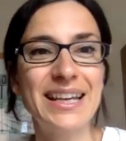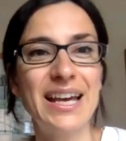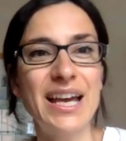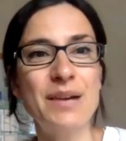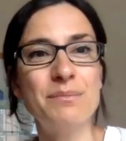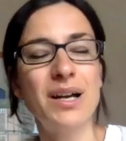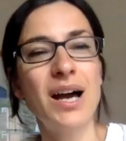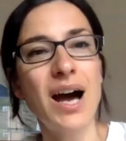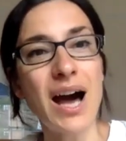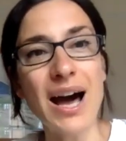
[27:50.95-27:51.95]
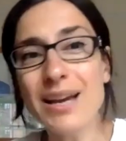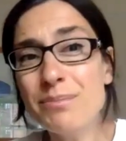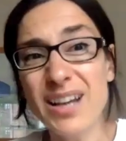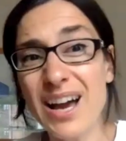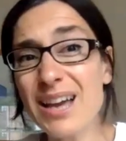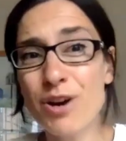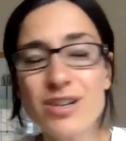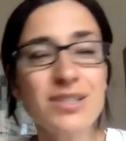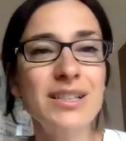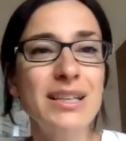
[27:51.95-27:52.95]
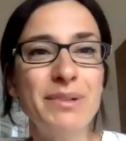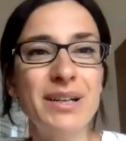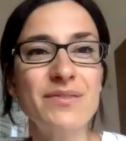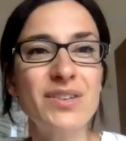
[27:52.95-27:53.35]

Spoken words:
I personally believe